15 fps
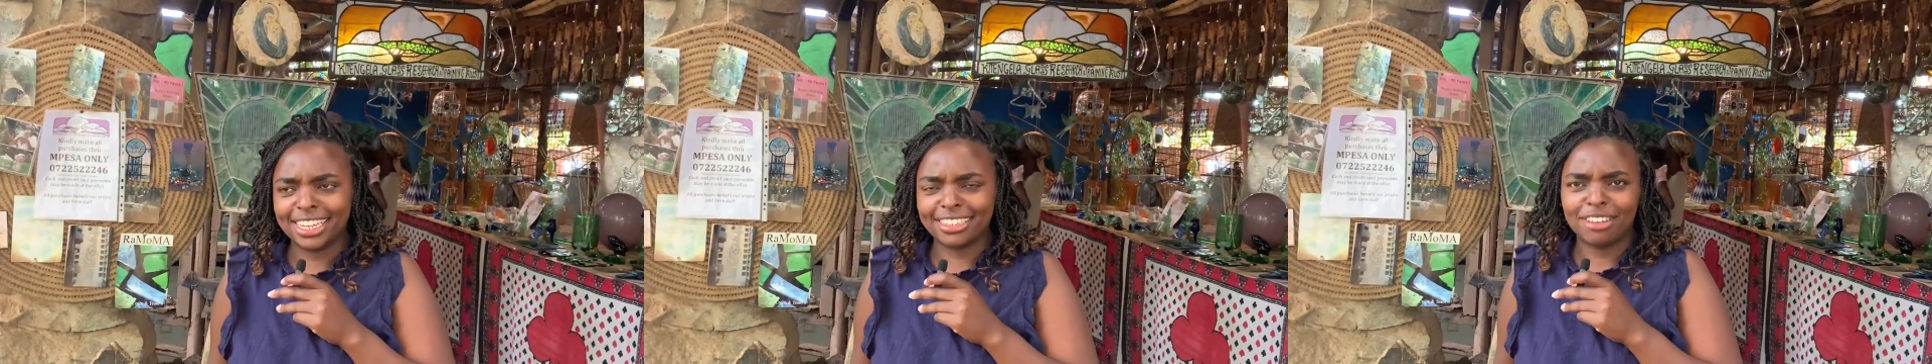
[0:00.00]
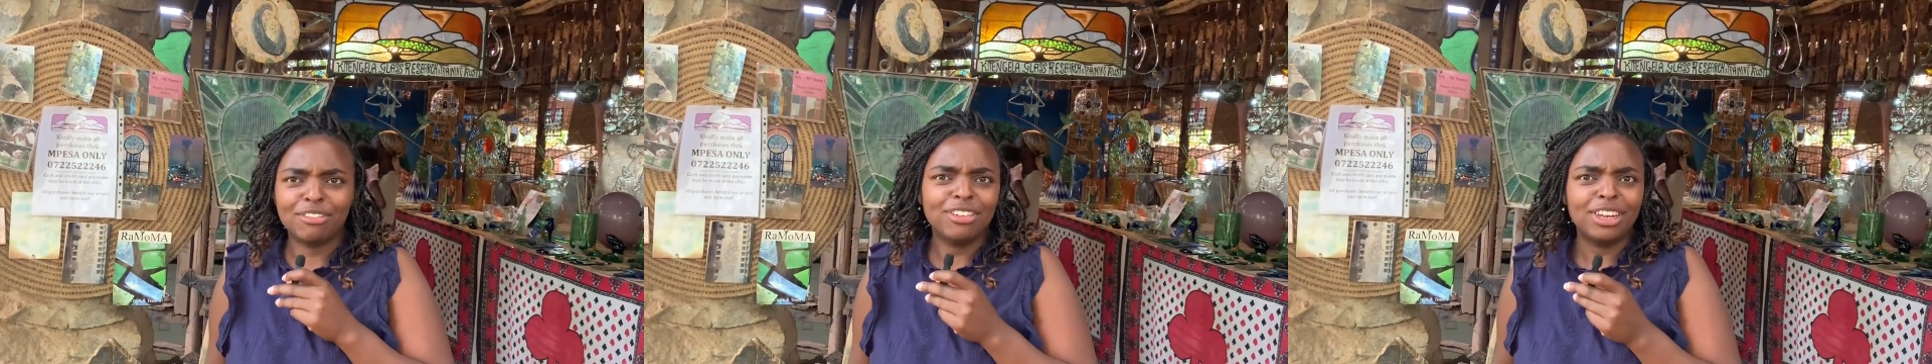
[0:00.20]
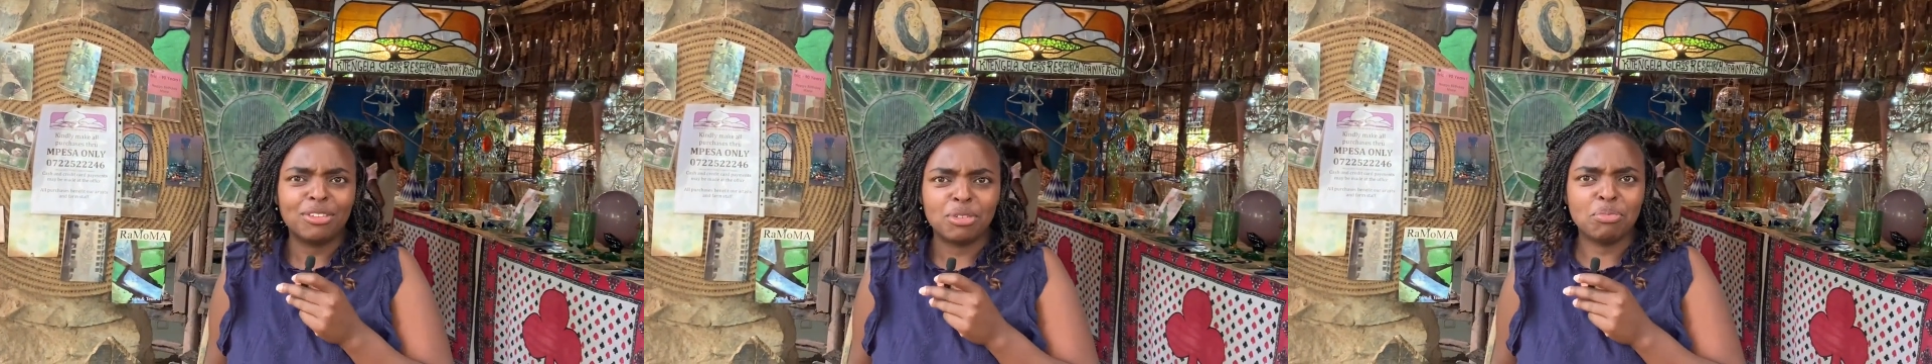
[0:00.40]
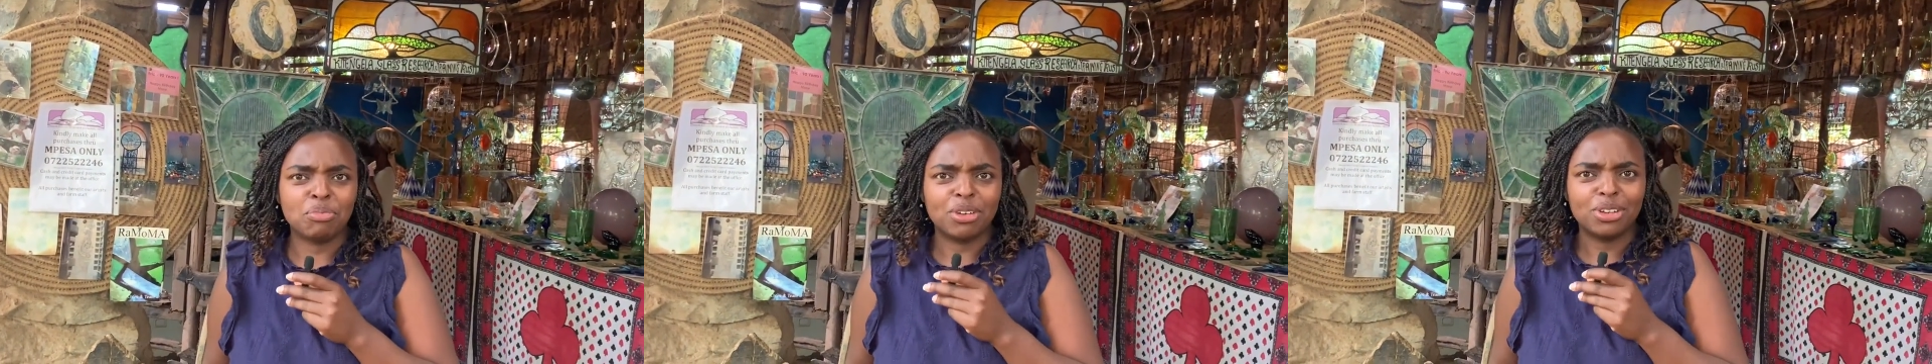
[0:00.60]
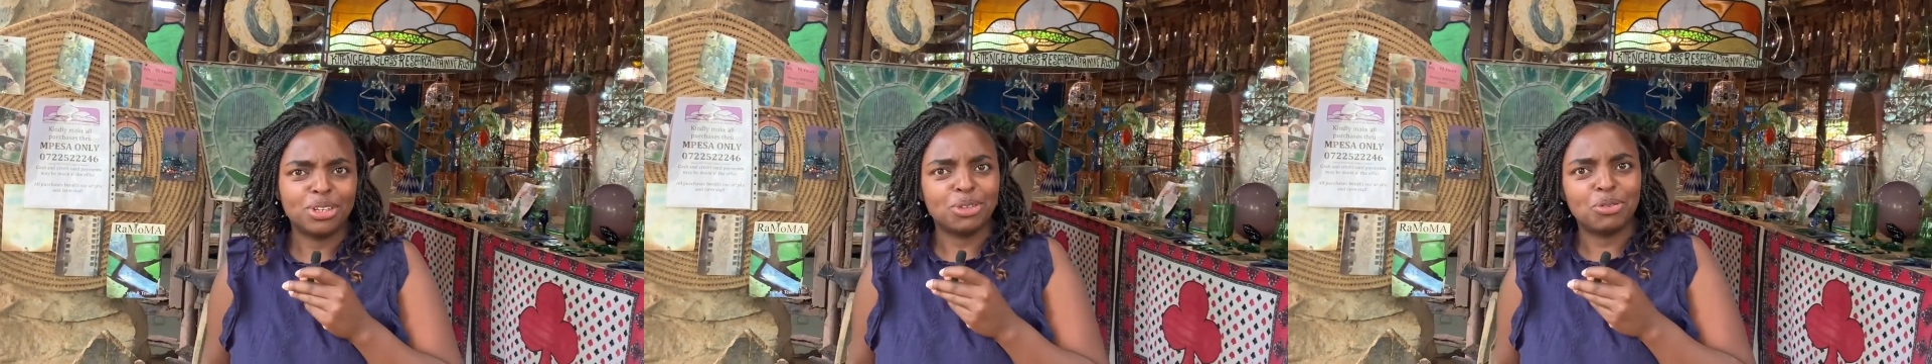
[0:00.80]
I feel like we
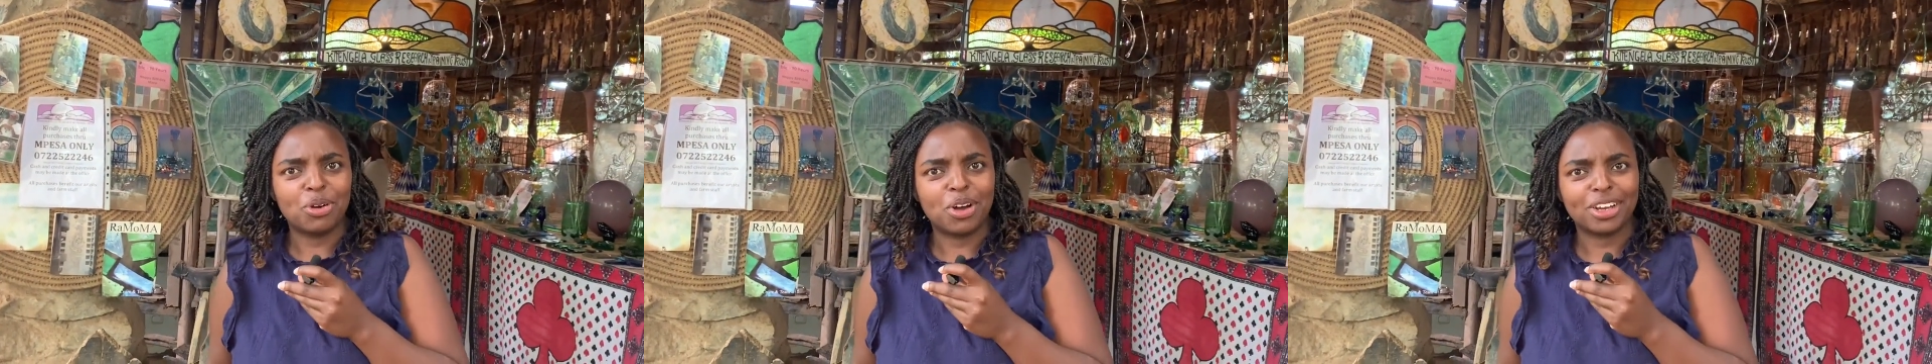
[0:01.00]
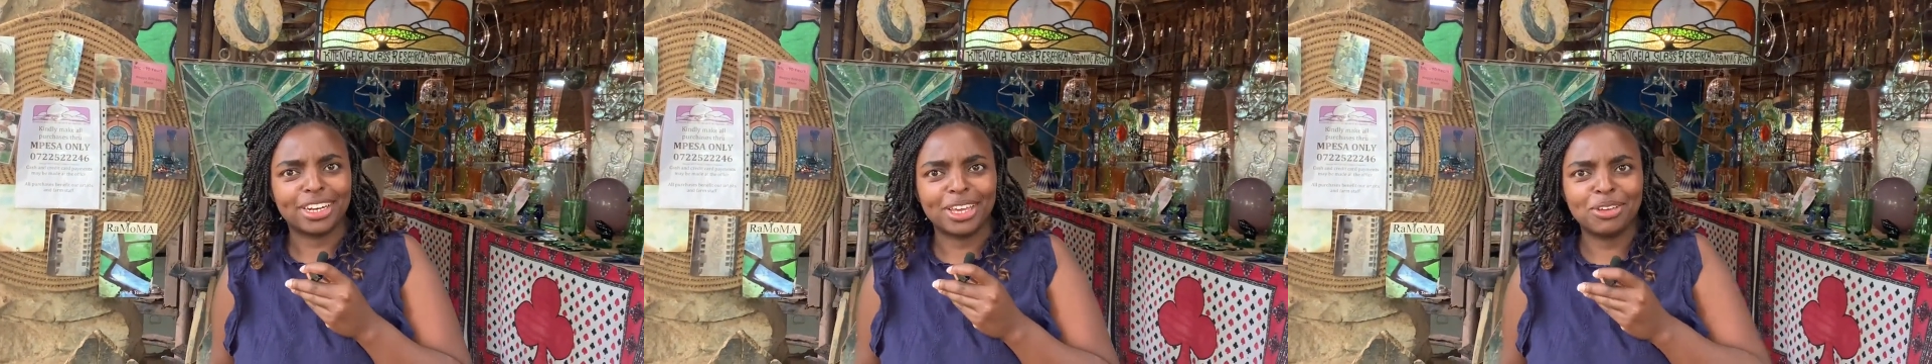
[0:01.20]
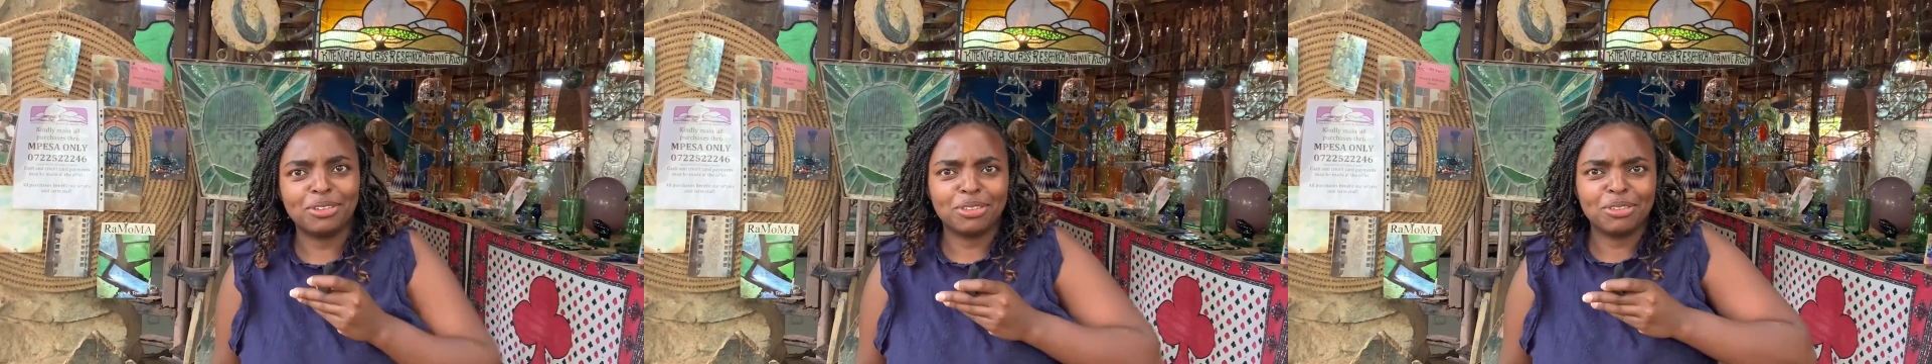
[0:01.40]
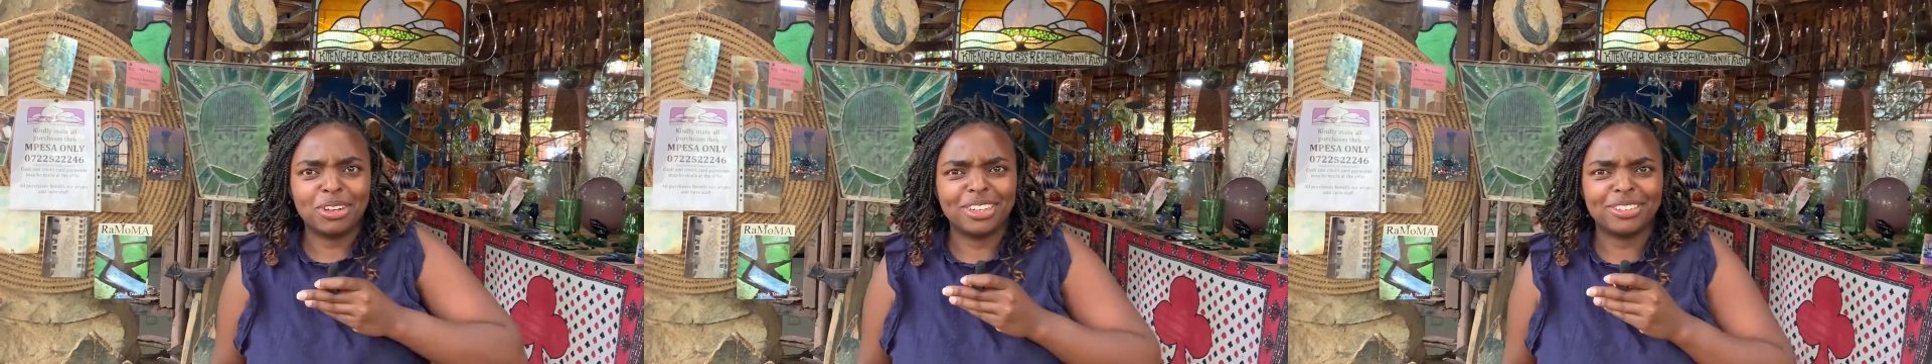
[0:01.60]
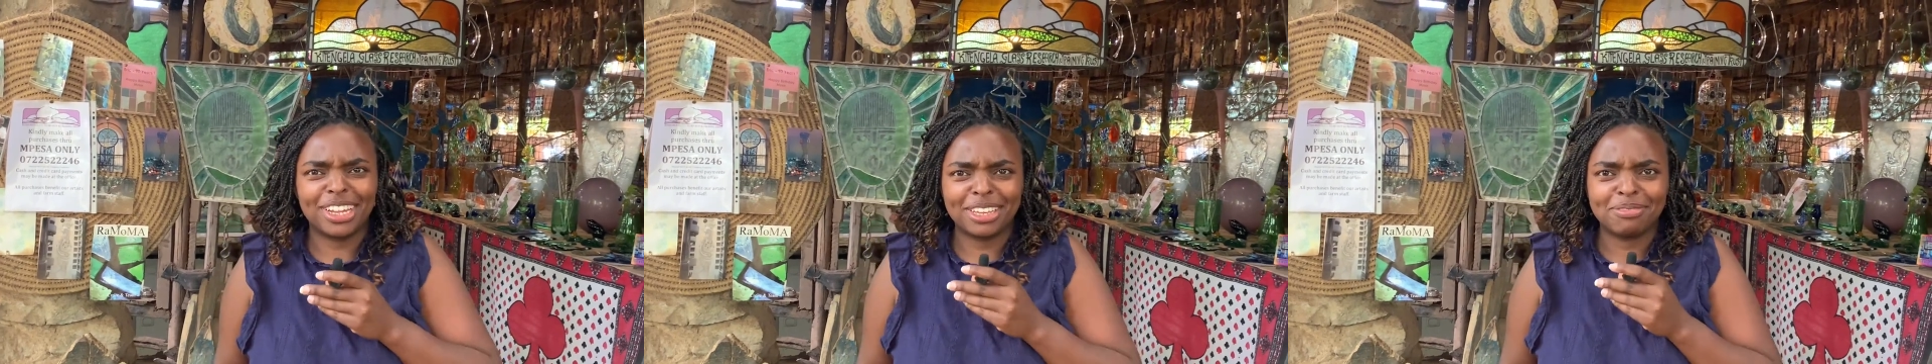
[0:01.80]
barely walked. Like it was
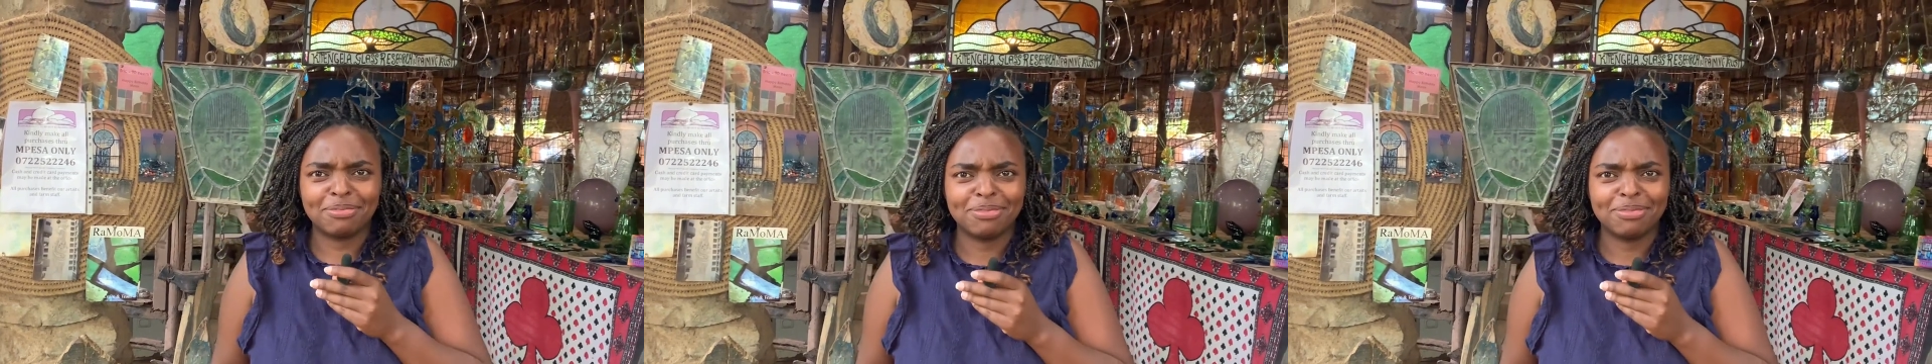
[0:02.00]
what, like